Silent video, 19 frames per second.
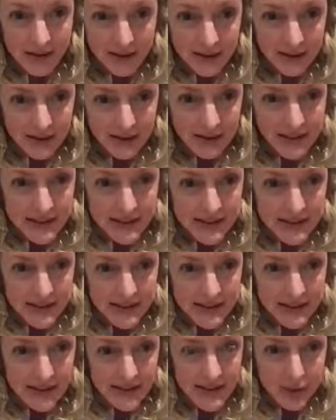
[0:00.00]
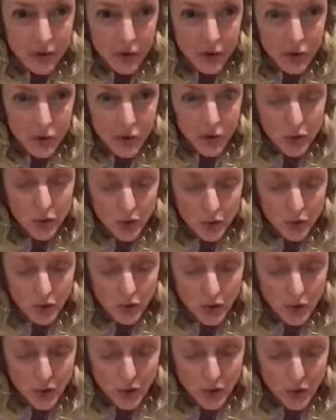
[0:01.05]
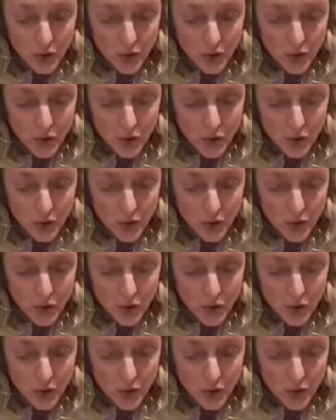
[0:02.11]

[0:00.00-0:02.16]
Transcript: That's it. And if your